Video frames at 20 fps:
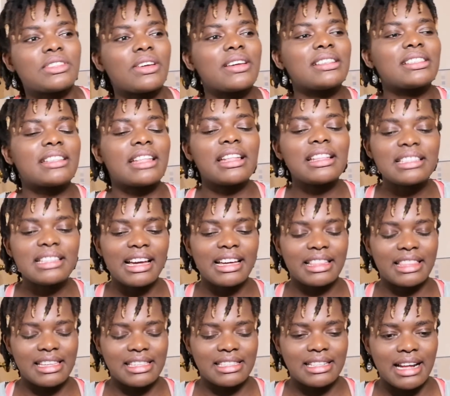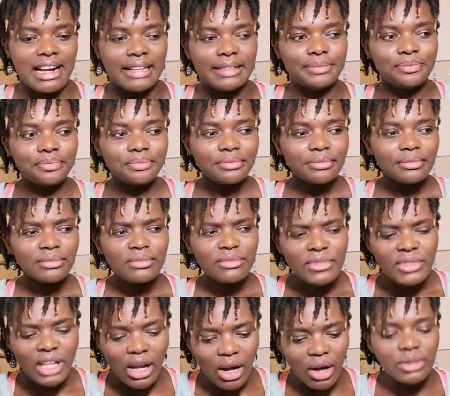So it's things like this that
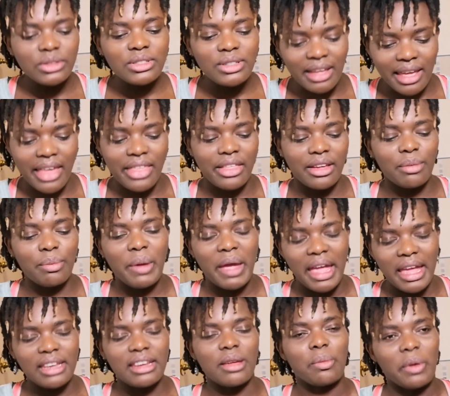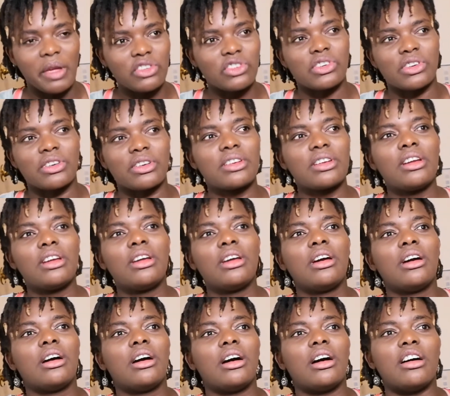altogether paint a picture
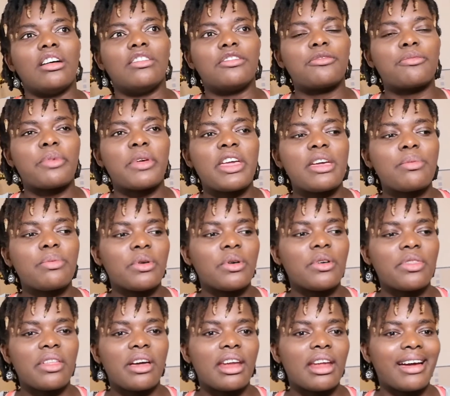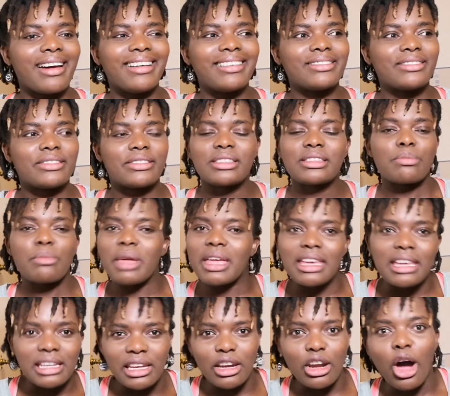of people that are just
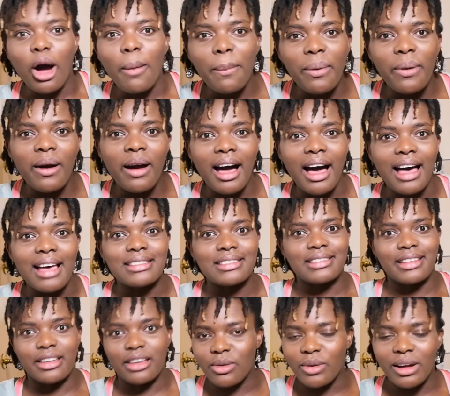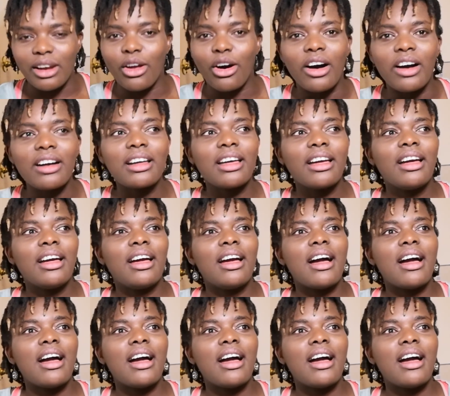making it up as they go along.